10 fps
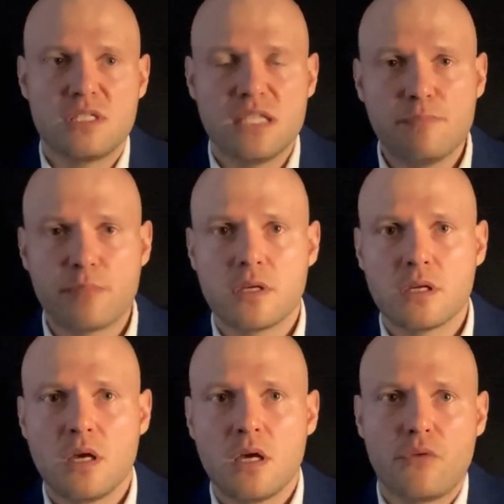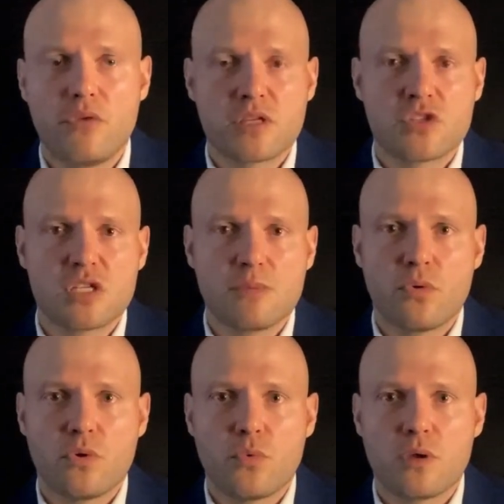deepen a relationship
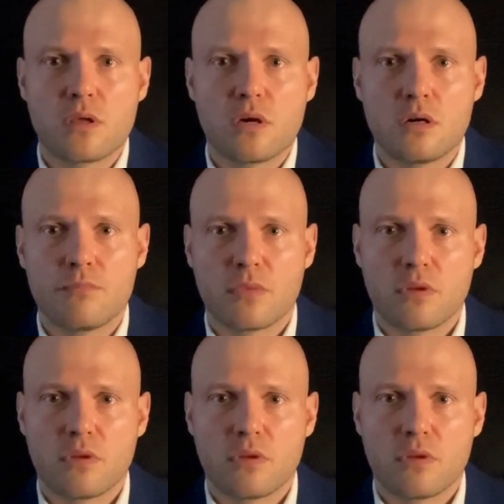with a